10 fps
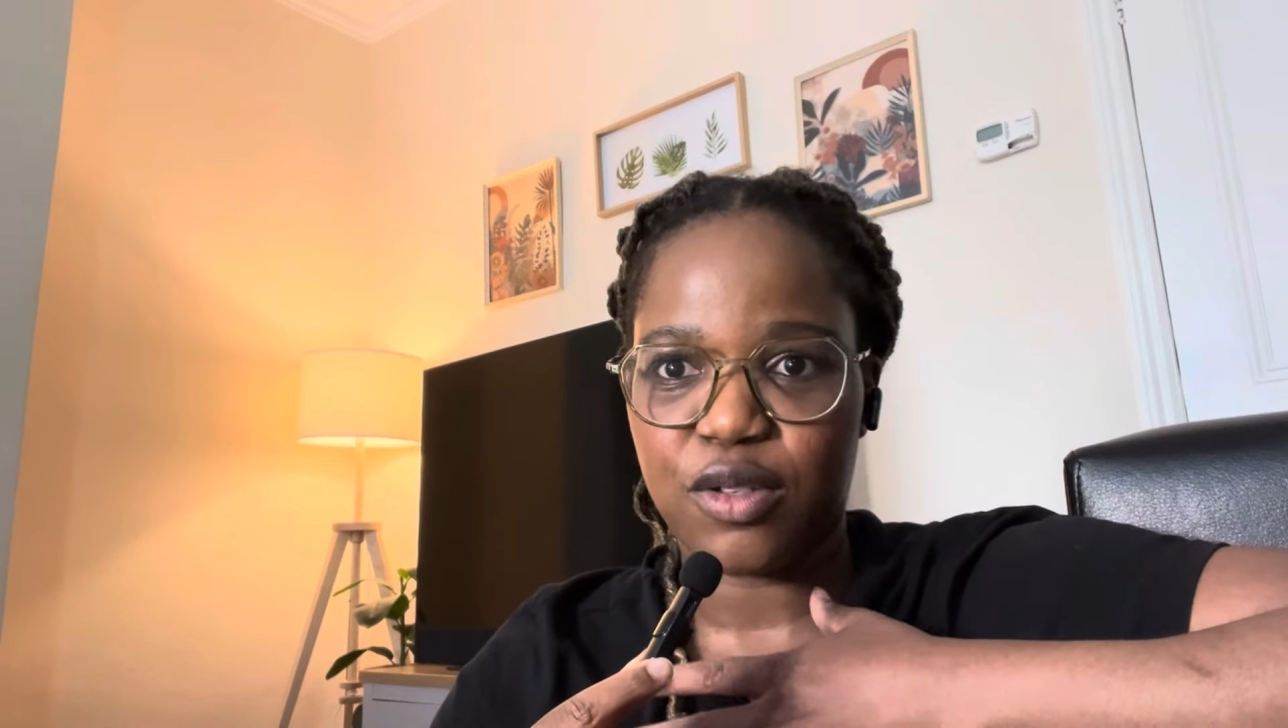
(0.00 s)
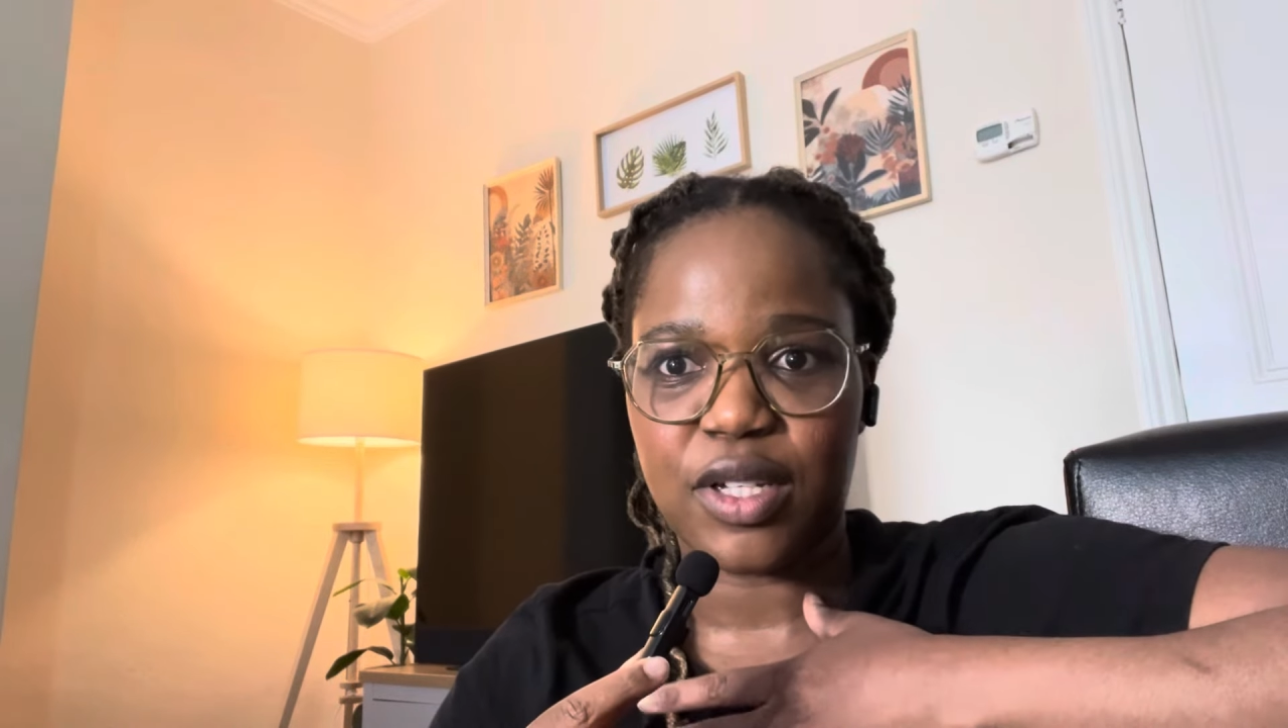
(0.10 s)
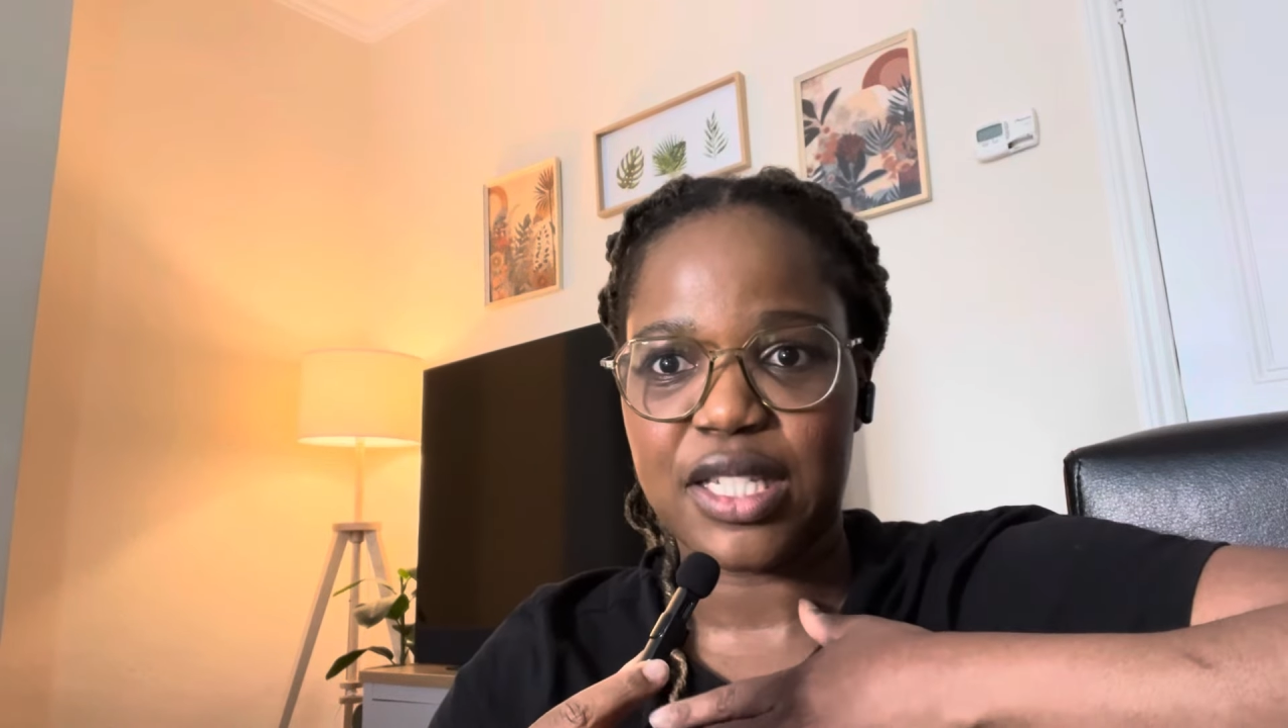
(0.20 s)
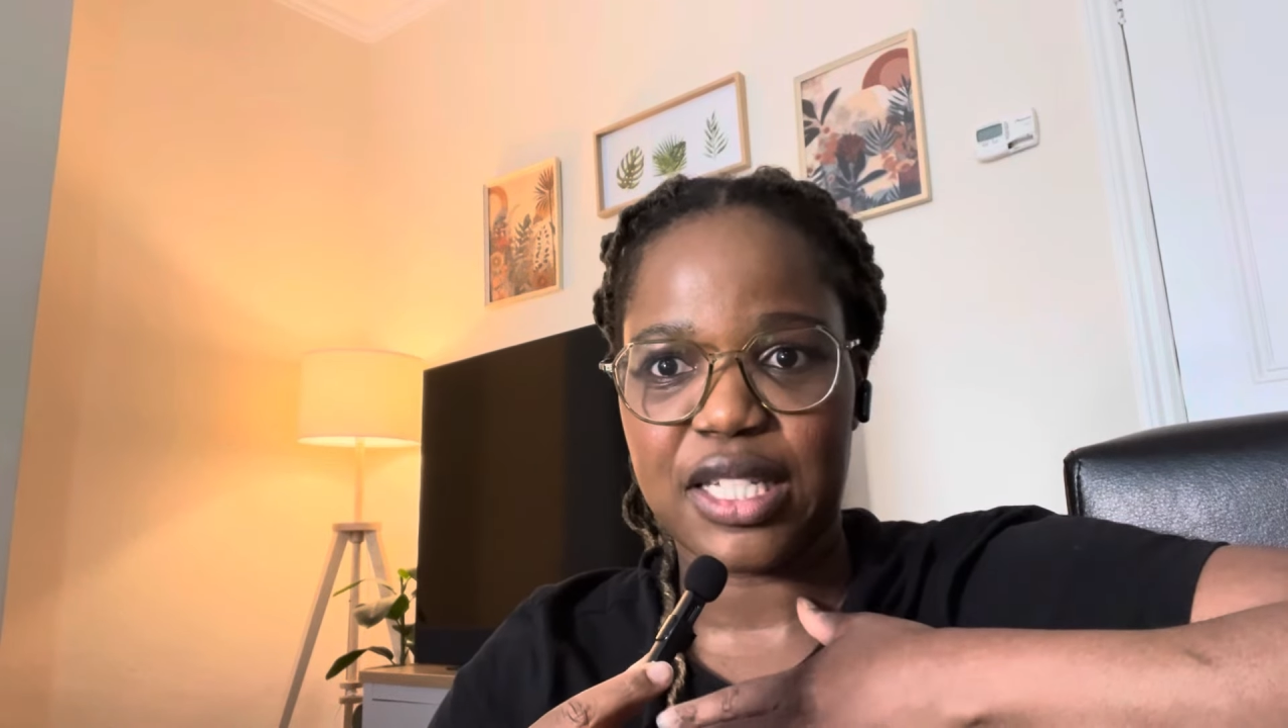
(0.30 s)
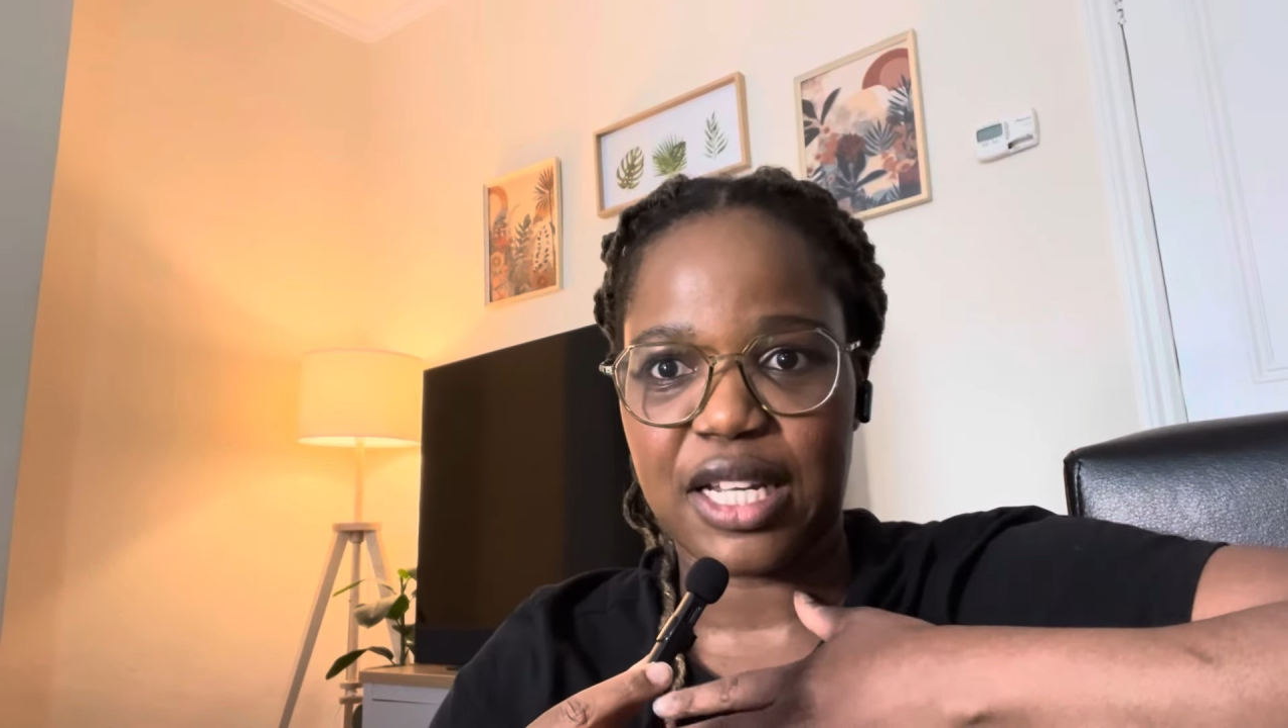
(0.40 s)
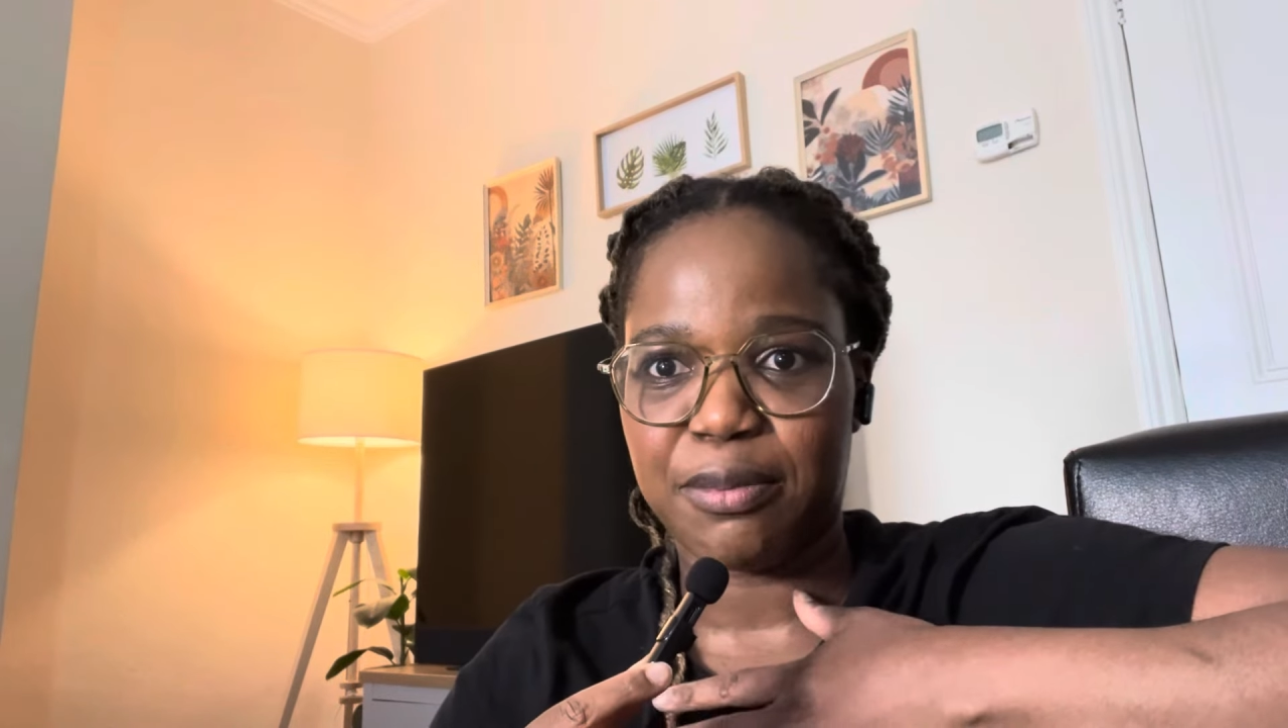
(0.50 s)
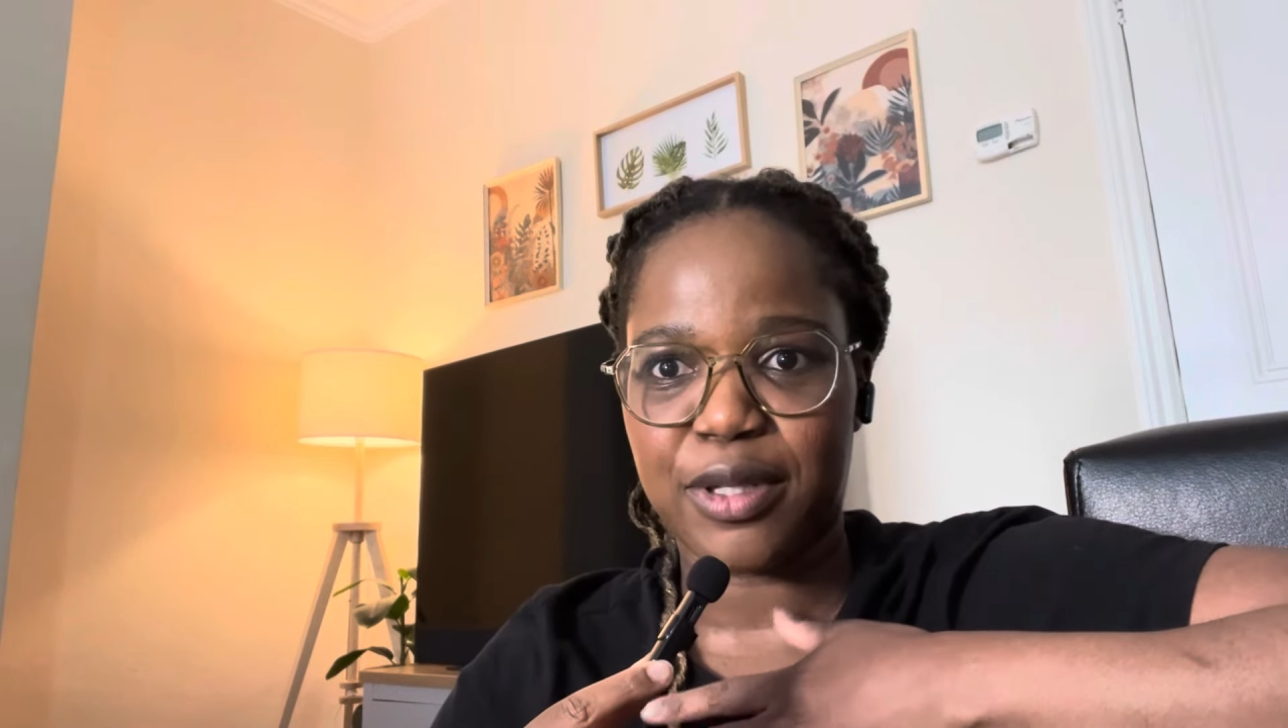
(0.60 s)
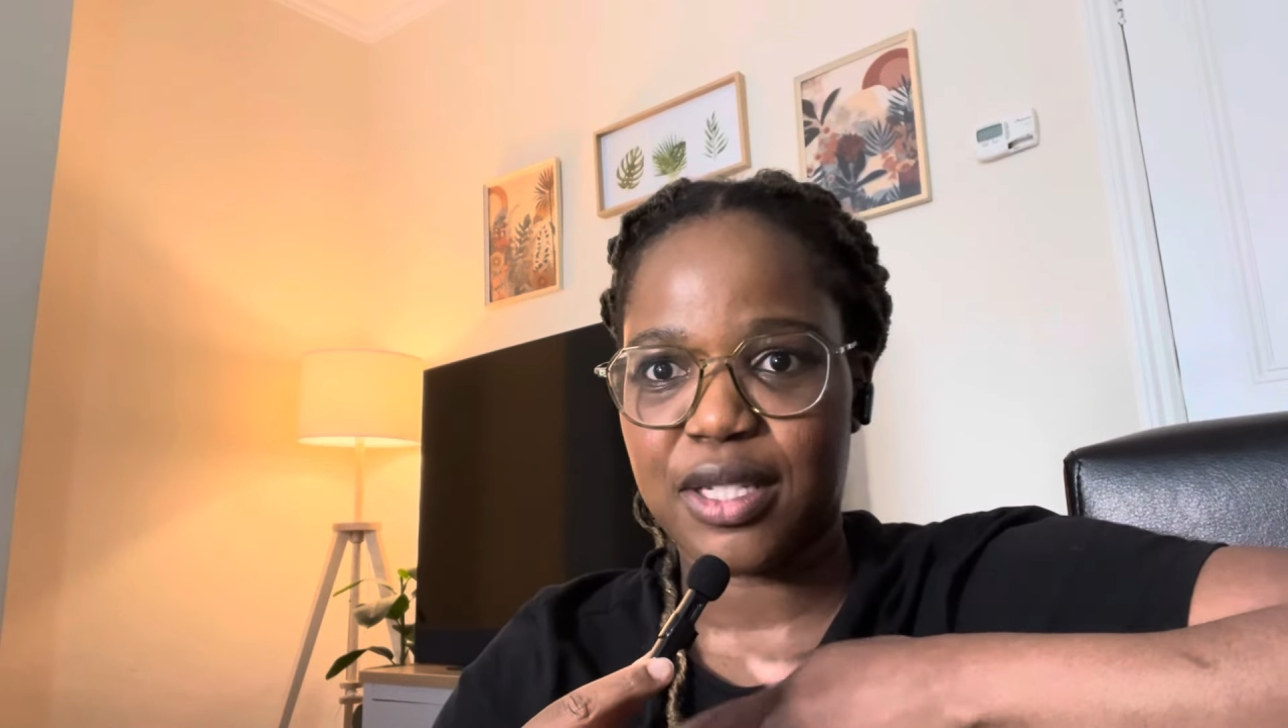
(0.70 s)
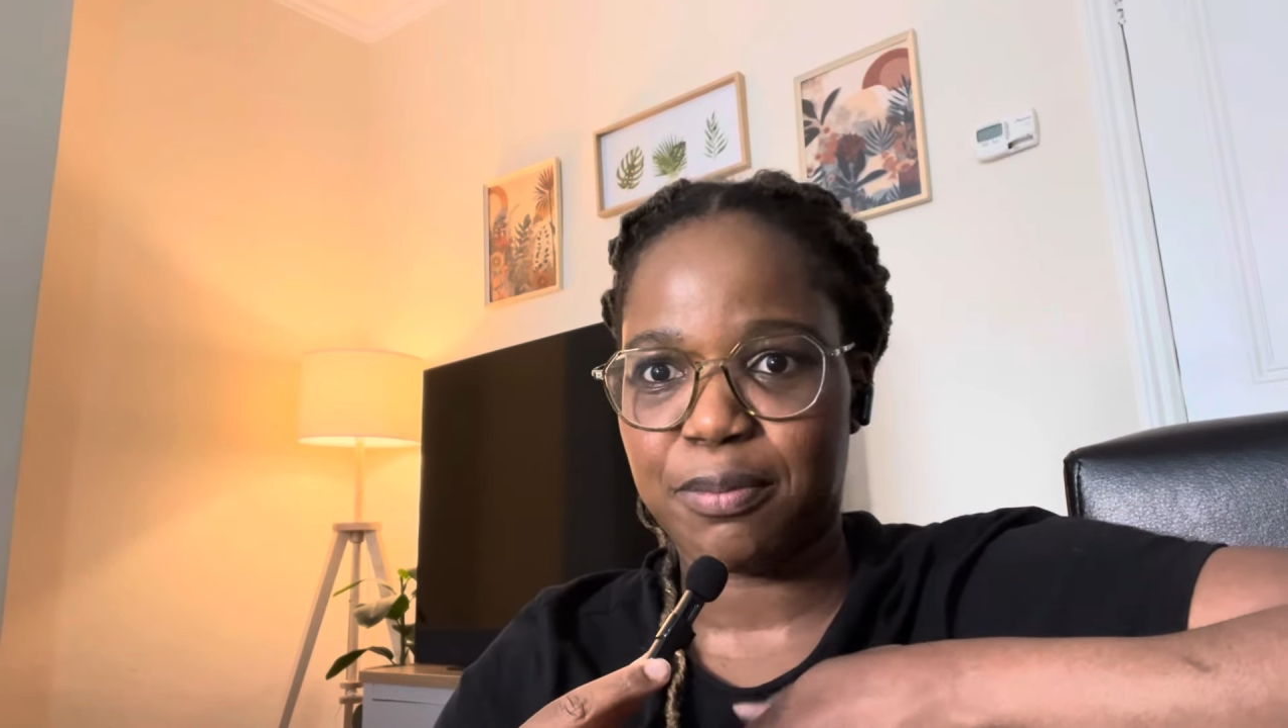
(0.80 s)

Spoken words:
the reasoning